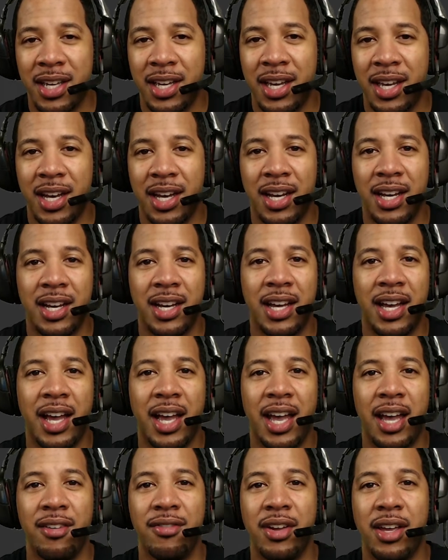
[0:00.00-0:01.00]

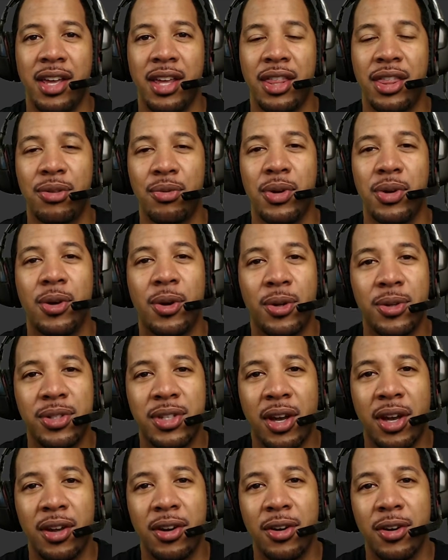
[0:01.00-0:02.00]
I have a 3-year-old
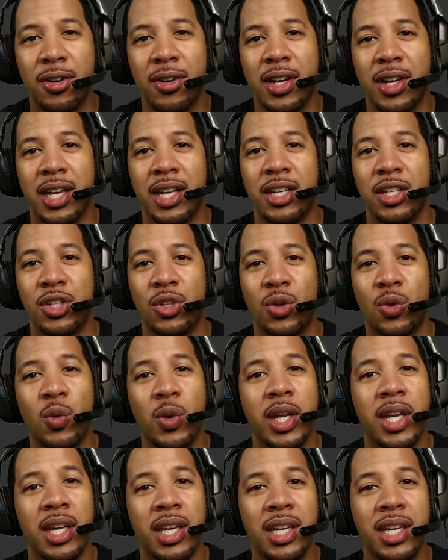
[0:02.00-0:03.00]
daughter and
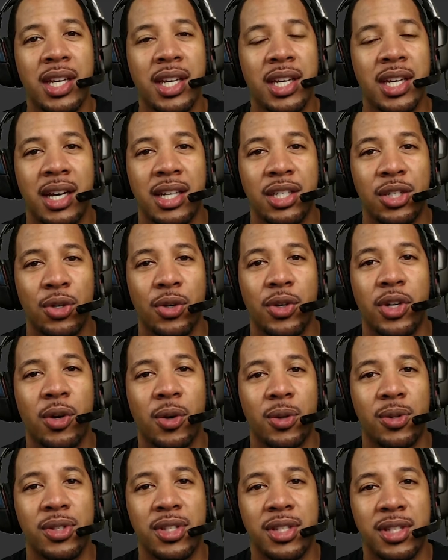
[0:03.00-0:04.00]
twin
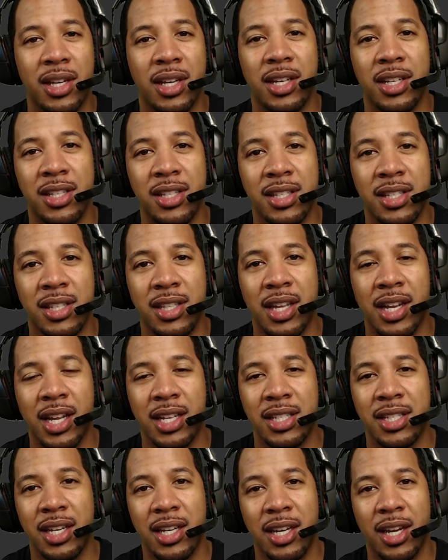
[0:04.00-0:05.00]
2-year-old sons that
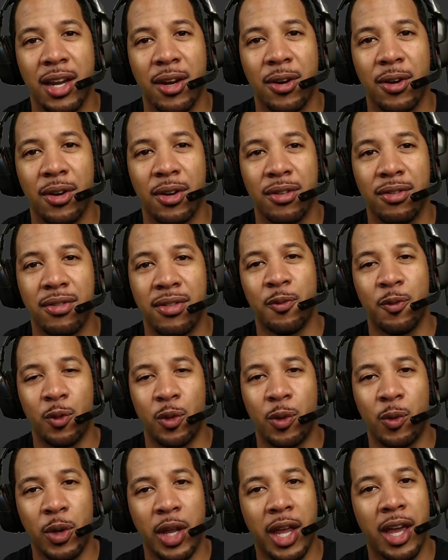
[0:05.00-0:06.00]
I take care of.
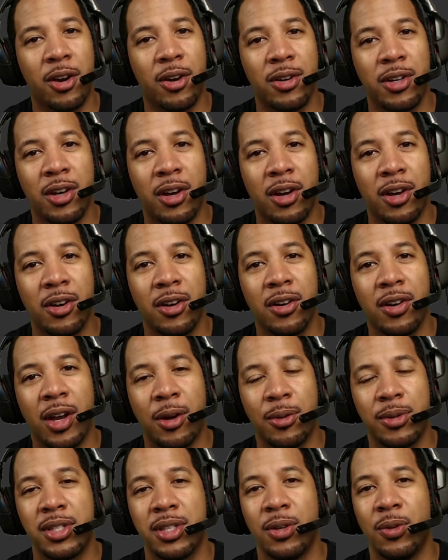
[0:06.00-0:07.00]
When we had our daughter,
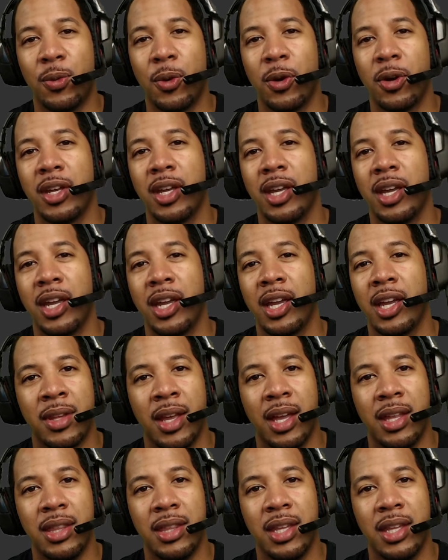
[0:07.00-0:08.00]
I was still
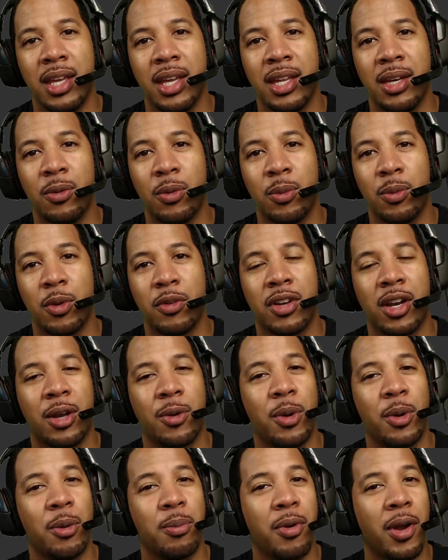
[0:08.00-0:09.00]
working, and then when we found
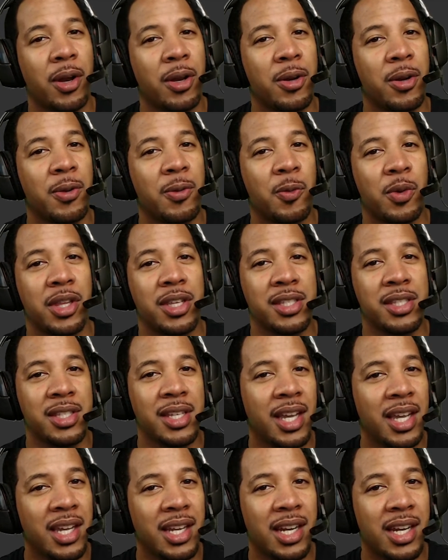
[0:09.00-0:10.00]
out we were pregnant with a
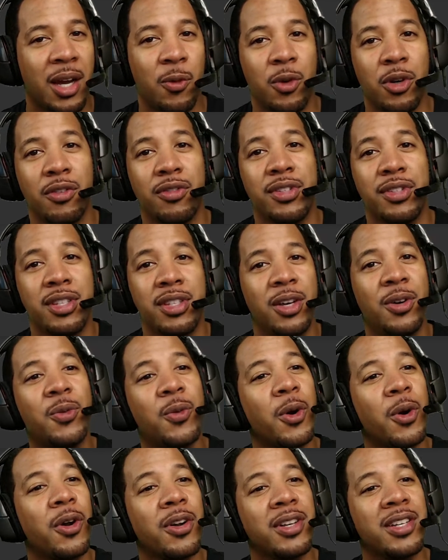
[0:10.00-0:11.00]
second, I would have still
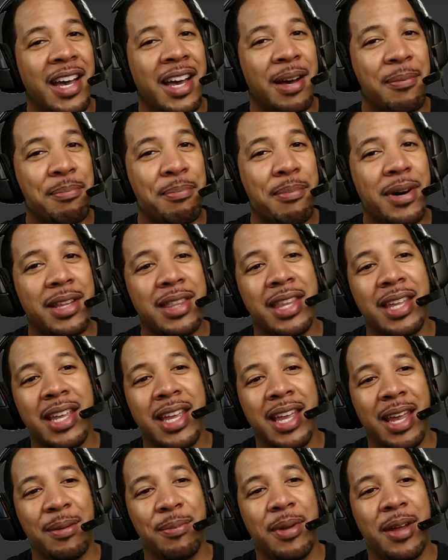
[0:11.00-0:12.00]
worked, but they
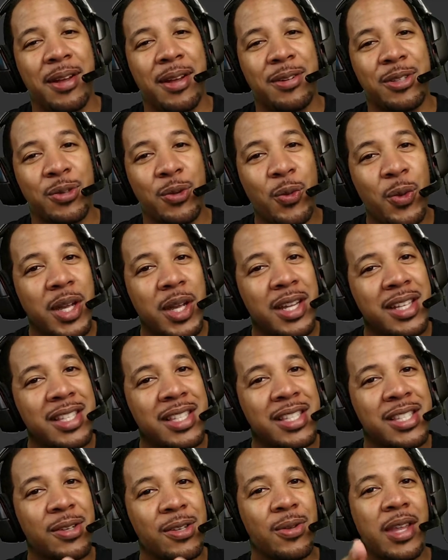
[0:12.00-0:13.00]
came out
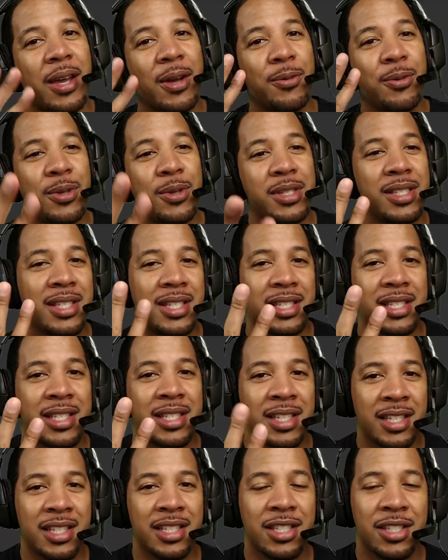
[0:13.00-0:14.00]
twins, so that
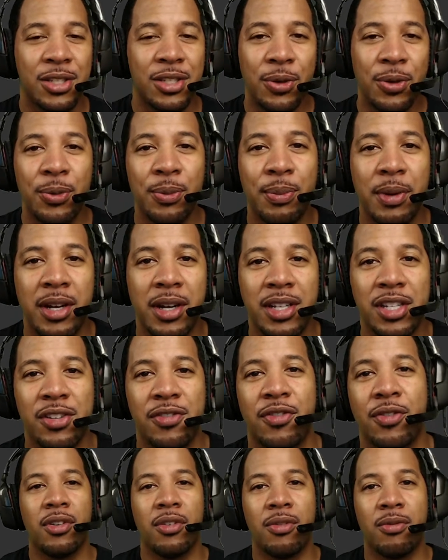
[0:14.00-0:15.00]
was too much
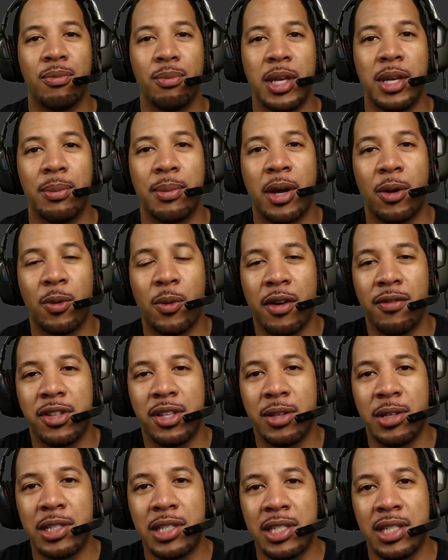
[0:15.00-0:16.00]
for me and my wife
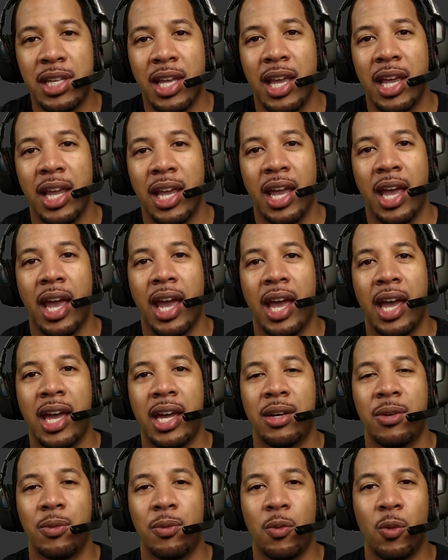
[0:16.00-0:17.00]
to stay
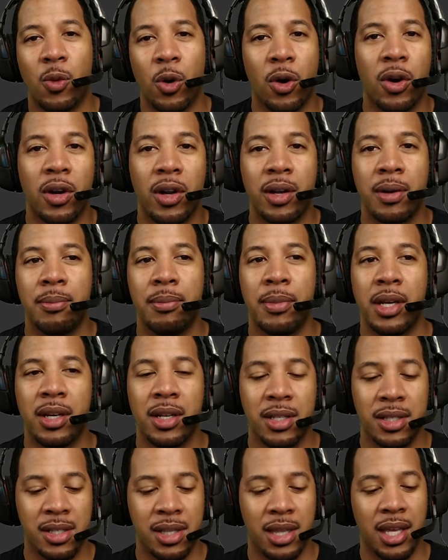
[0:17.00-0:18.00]
at work
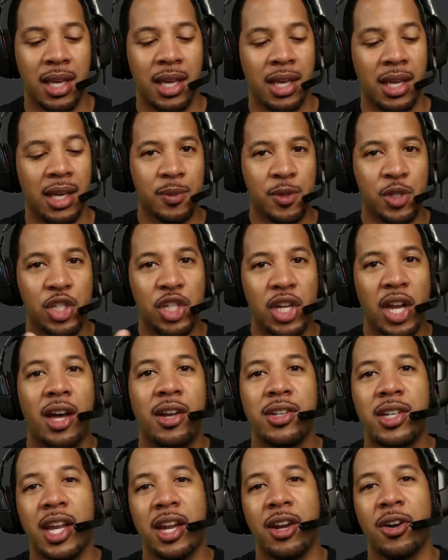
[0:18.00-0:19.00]
because the
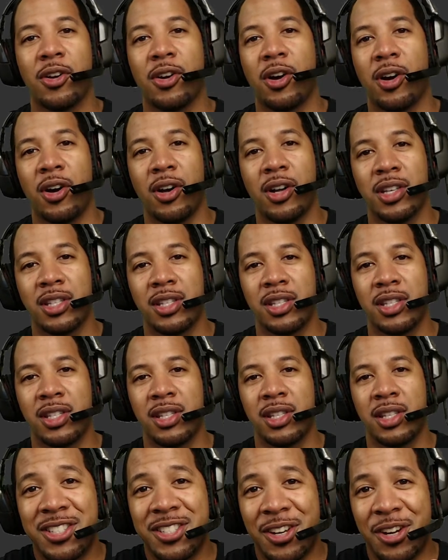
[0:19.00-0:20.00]
childcare
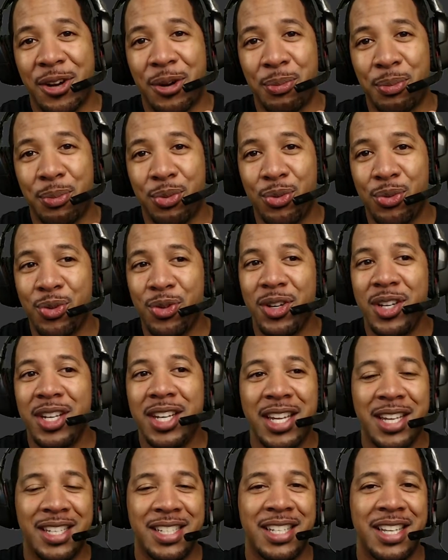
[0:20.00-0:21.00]
costs are
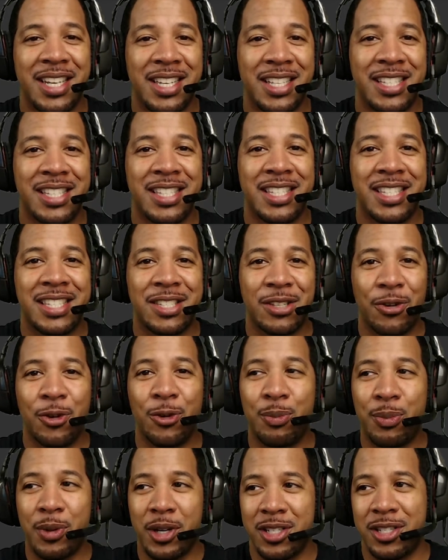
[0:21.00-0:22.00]
pretty intense,
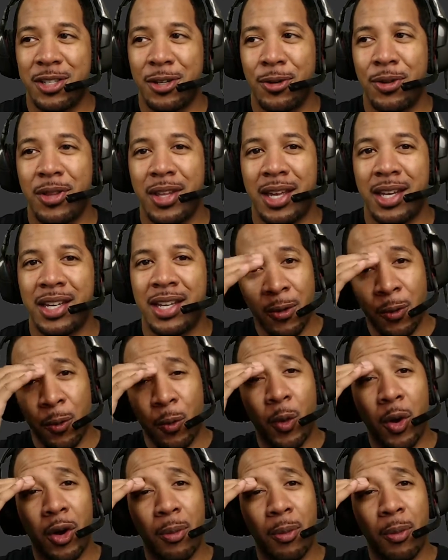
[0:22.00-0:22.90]
so much so that we're